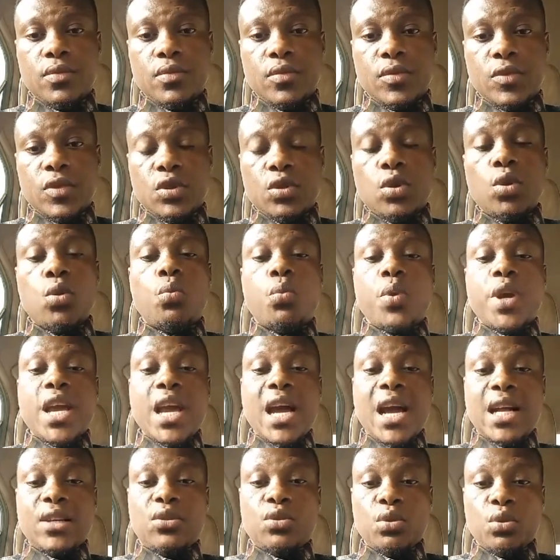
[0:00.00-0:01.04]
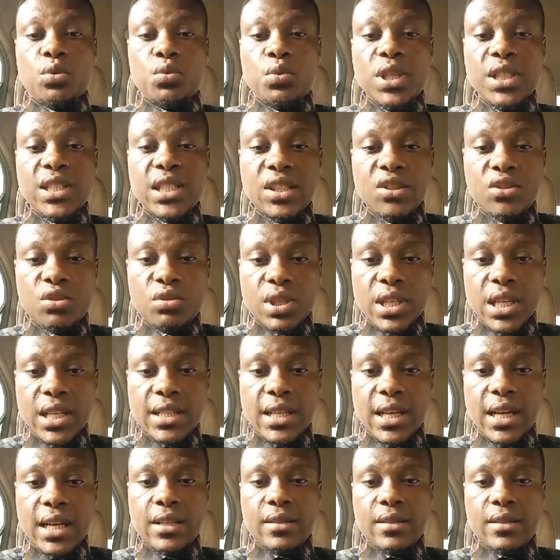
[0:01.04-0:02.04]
So we are to reason together